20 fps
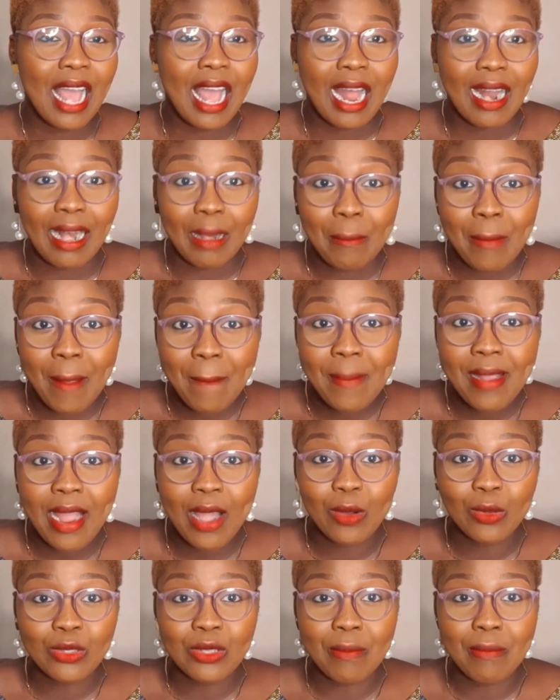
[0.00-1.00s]
I remember I
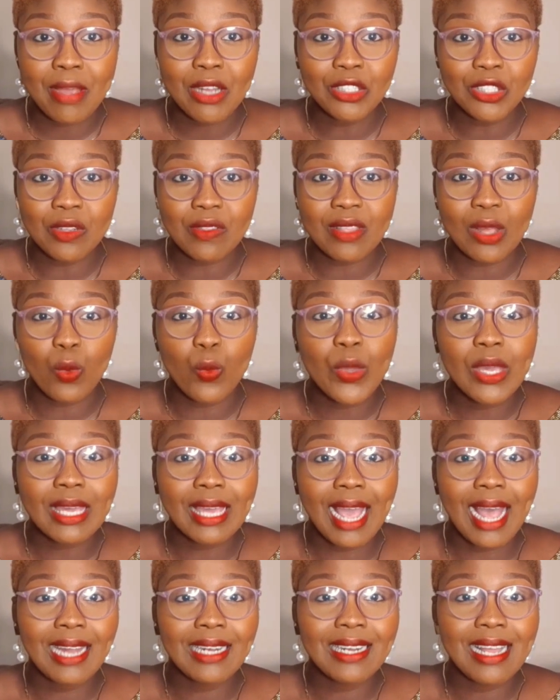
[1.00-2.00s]
also mentioned that we
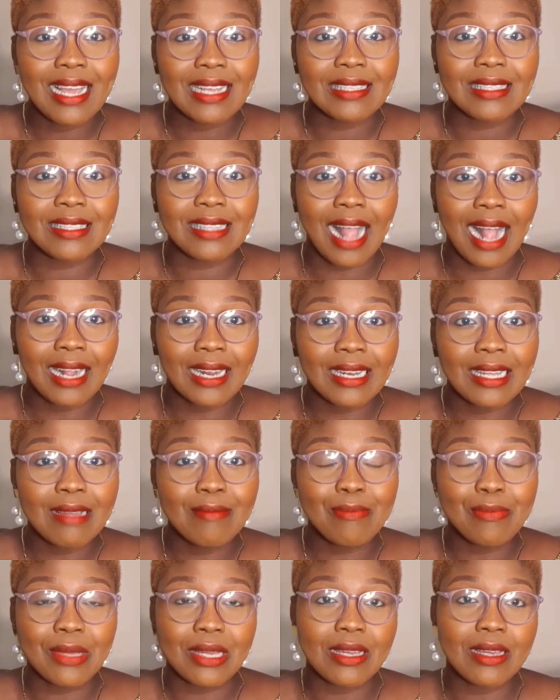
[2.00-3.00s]
can't exactly
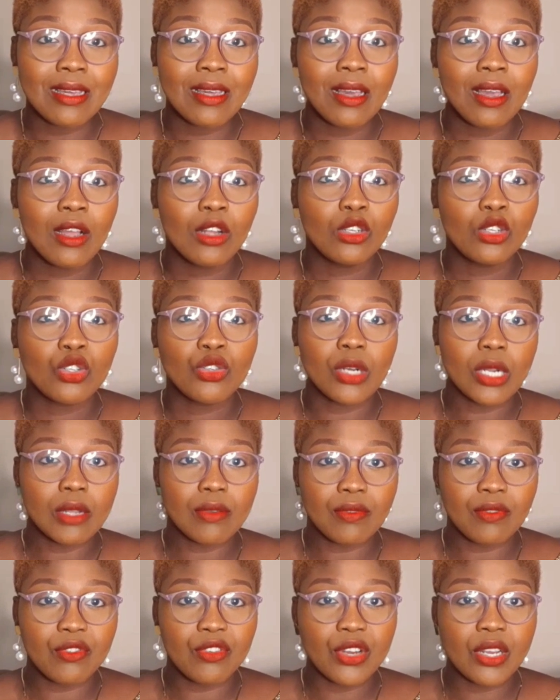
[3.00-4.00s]
be trigger
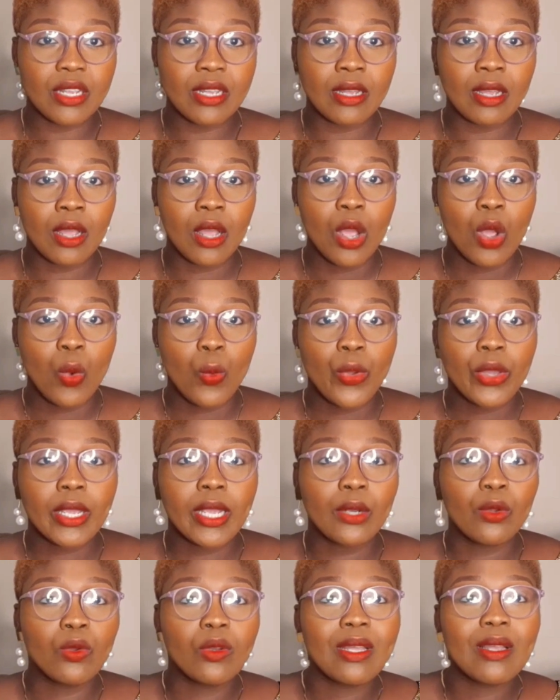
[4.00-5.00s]
free. We can
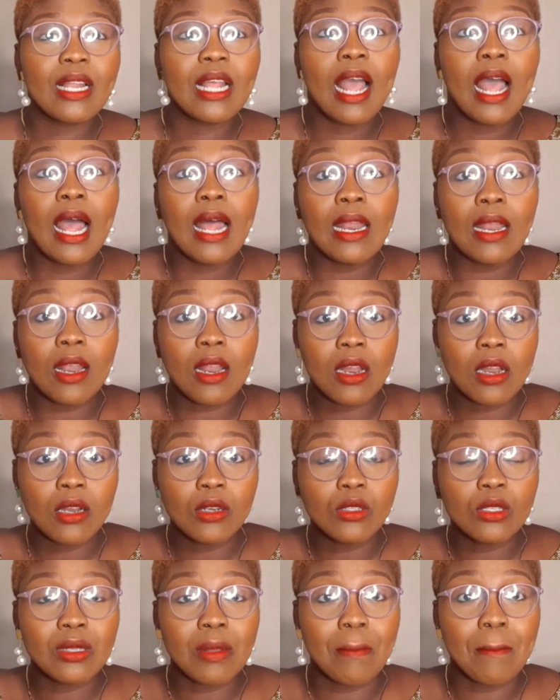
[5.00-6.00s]
only learn
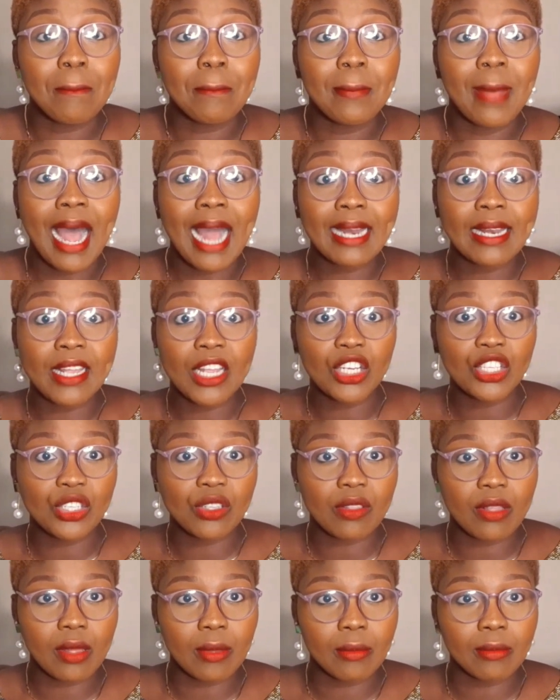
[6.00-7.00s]
to manage
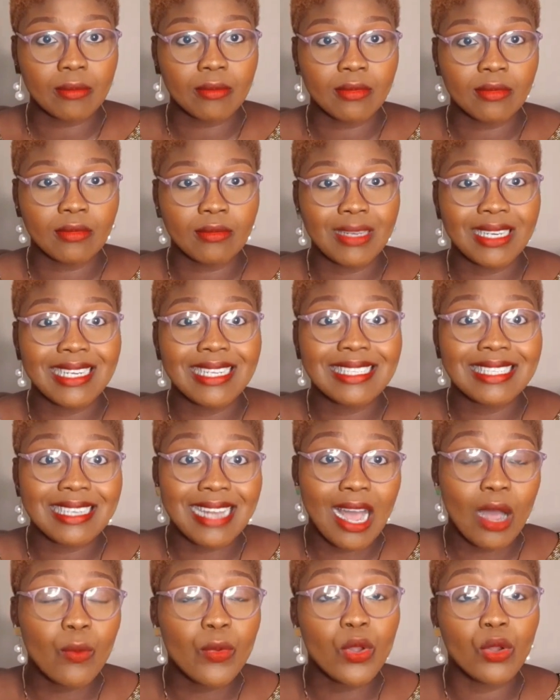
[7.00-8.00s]
them, because
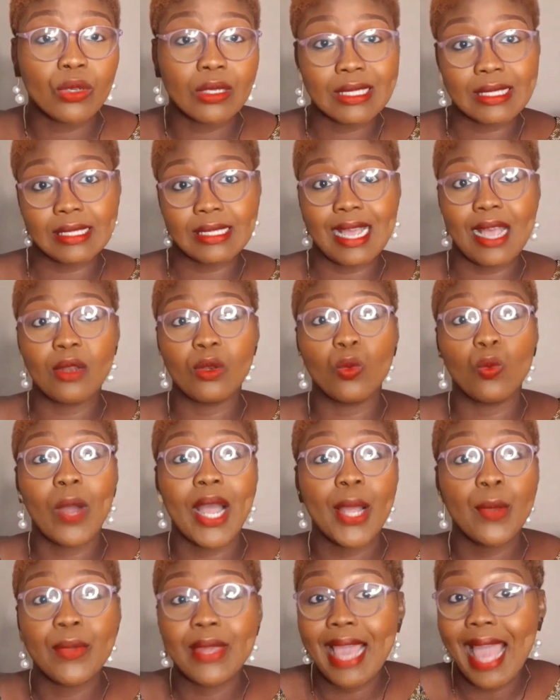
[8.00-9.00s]
now we understand why
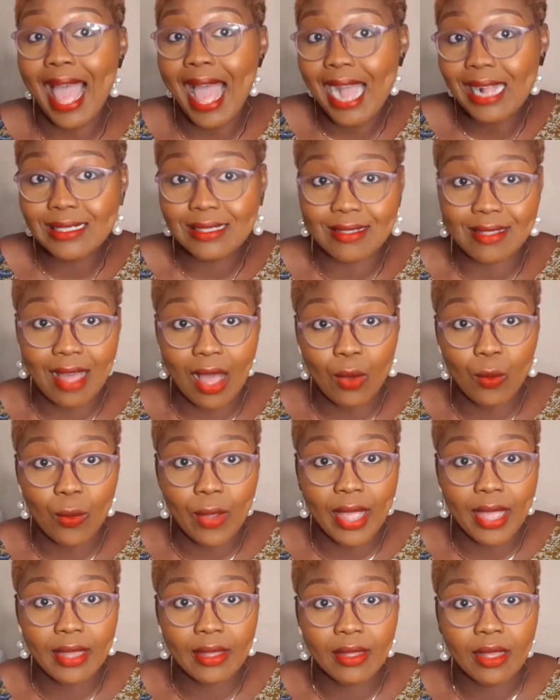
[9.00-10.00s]
we act that
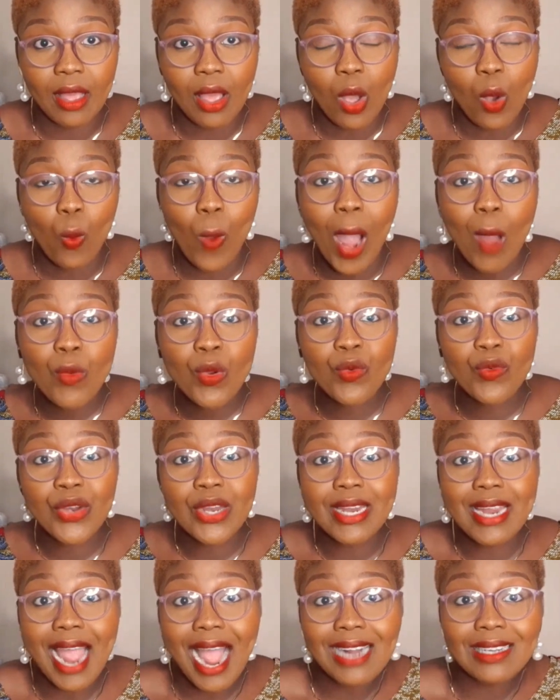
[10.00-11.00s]
way, why we
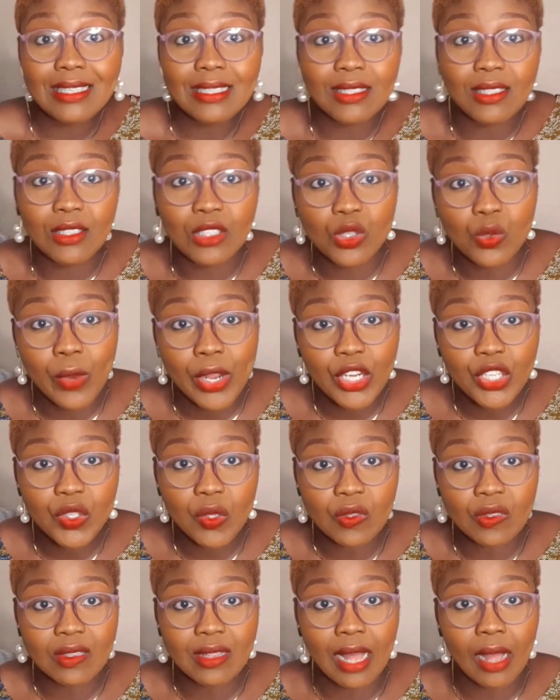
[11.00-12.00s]
react to
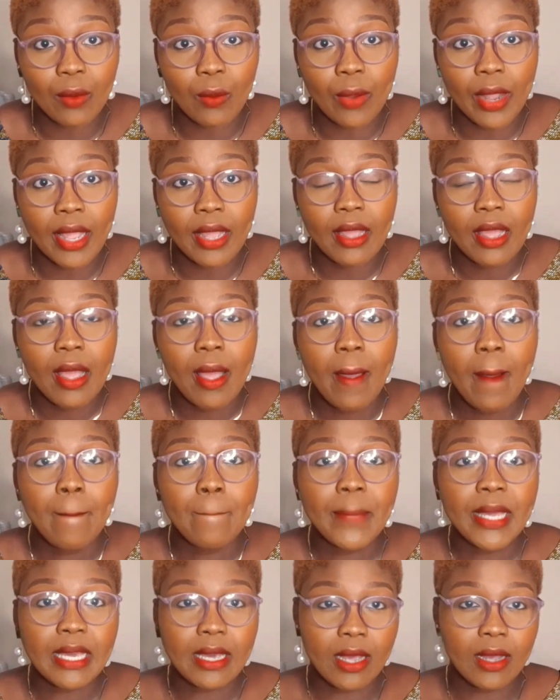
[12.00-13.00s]
situations that way,
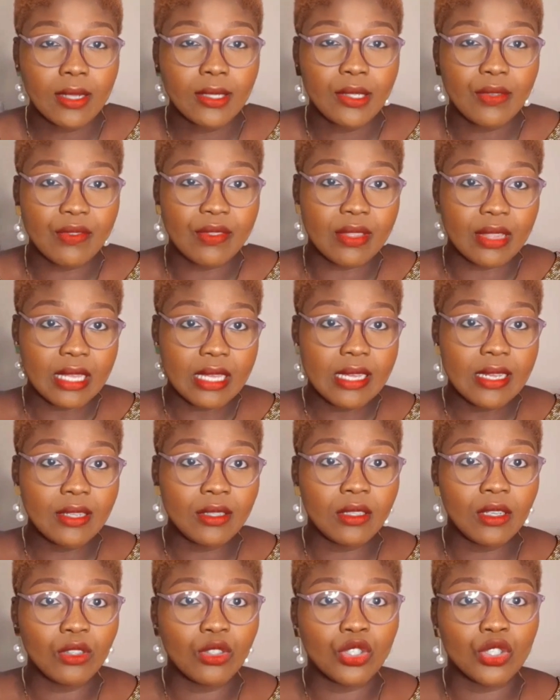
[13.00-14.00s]
because of these
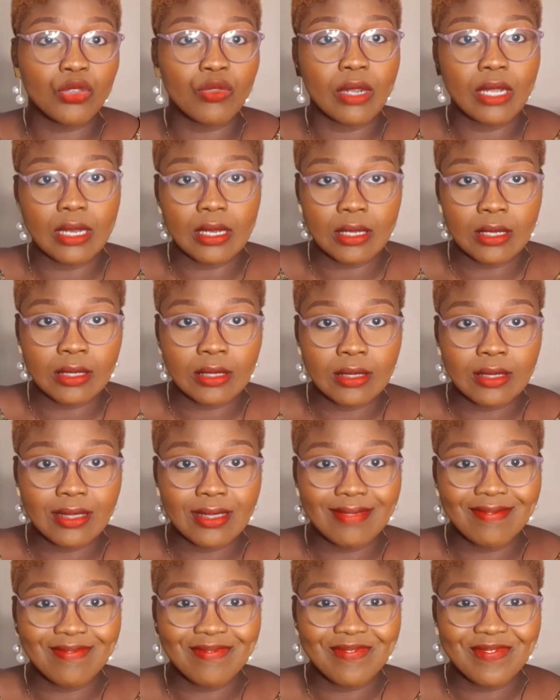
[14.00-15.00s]
triggers,
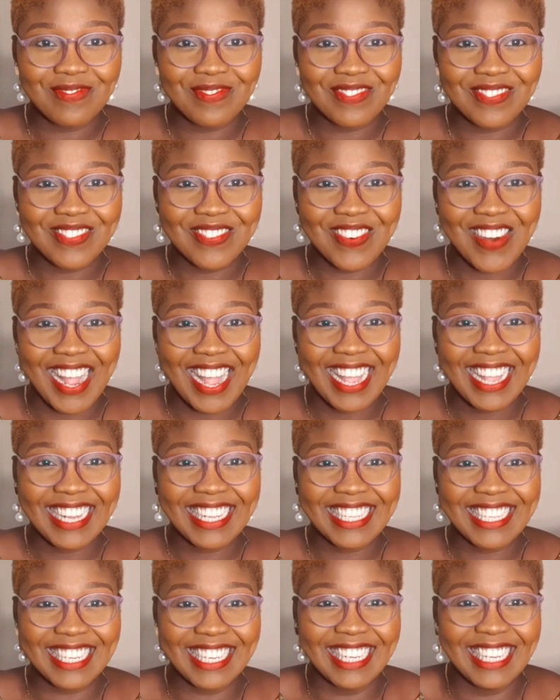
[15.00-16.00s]
right?
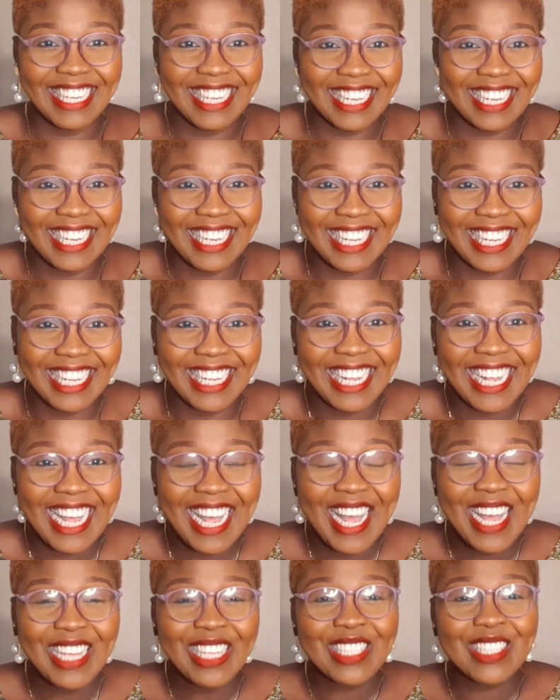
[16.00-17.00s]

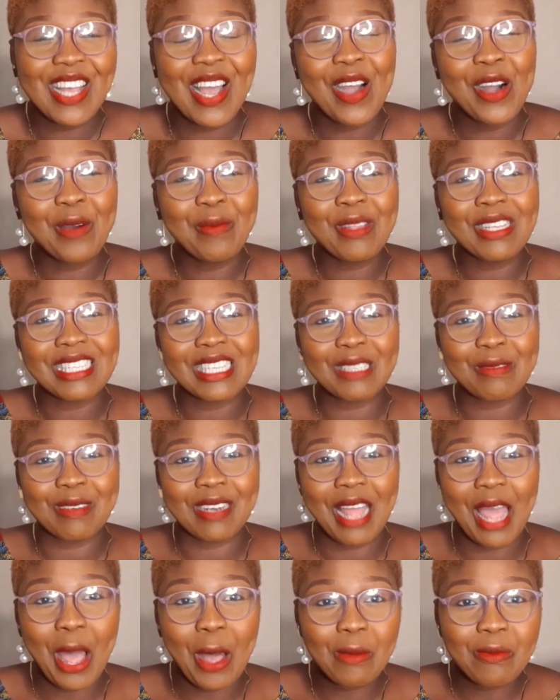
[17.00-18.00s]
So I hope this has been
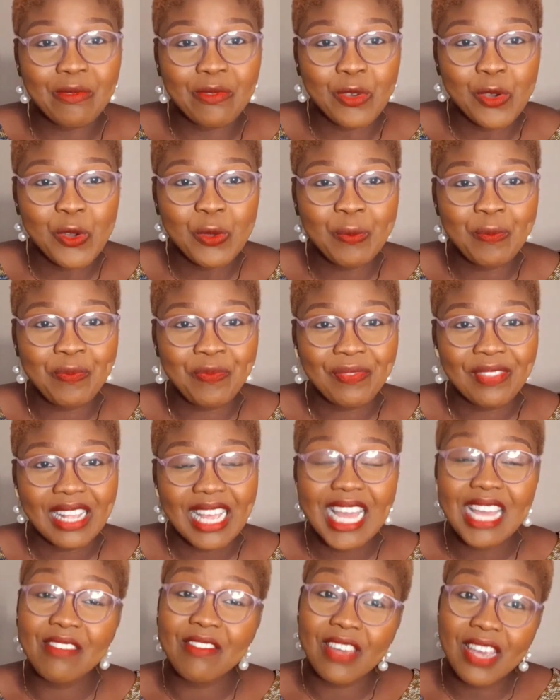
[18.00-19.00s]
helpful.
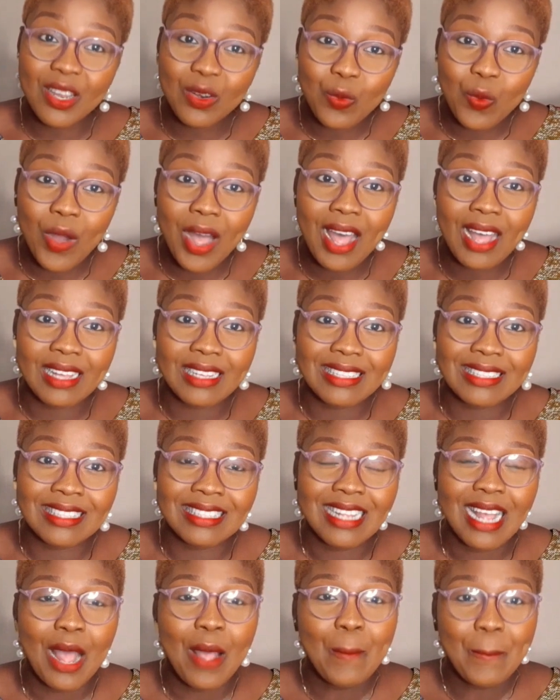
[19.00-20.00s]
If it was,
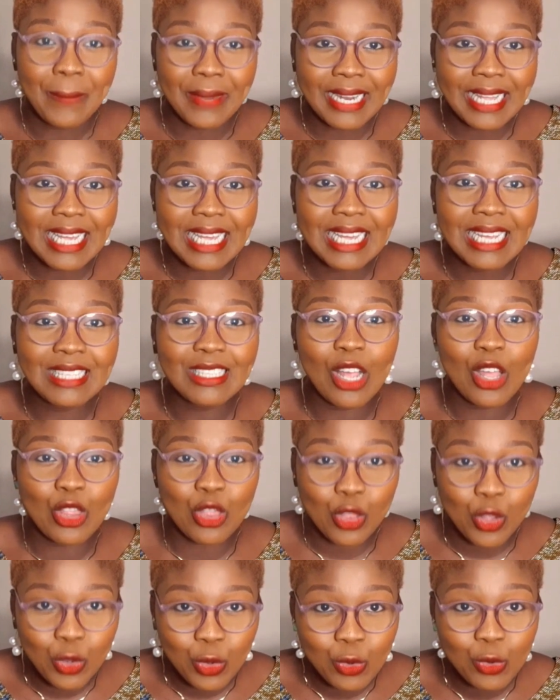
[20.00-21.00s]
please
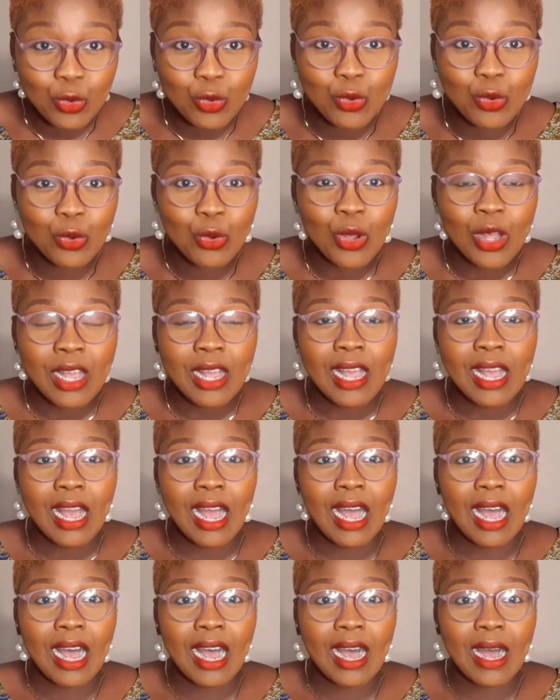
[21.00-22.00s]
do
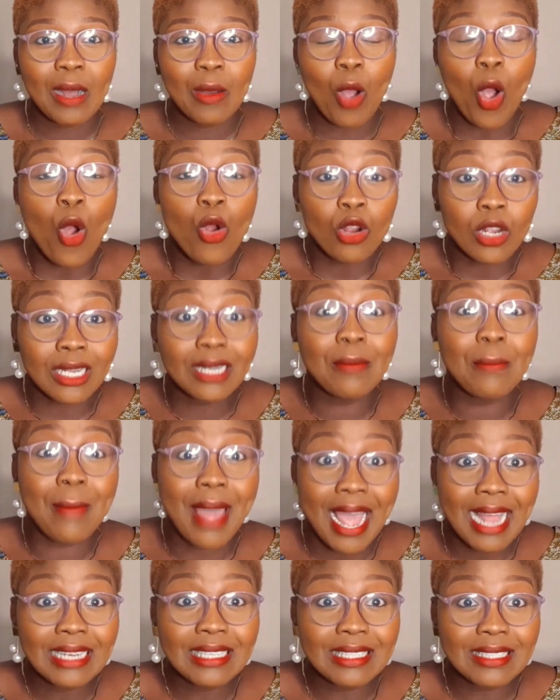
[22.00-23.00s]

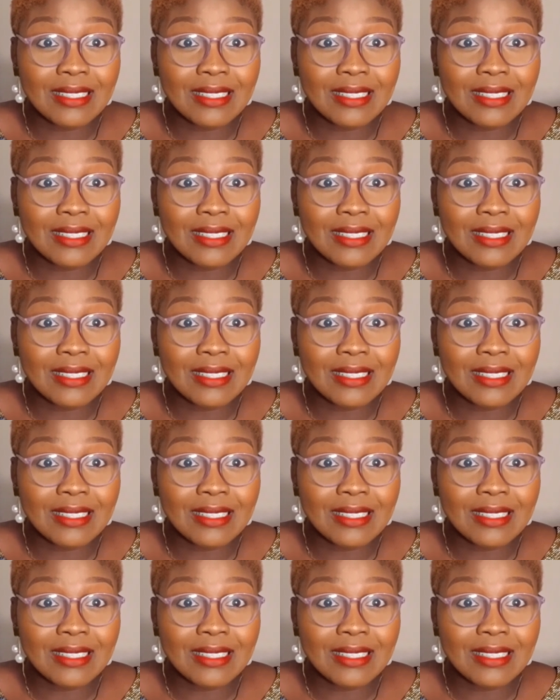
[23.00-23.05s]
comment.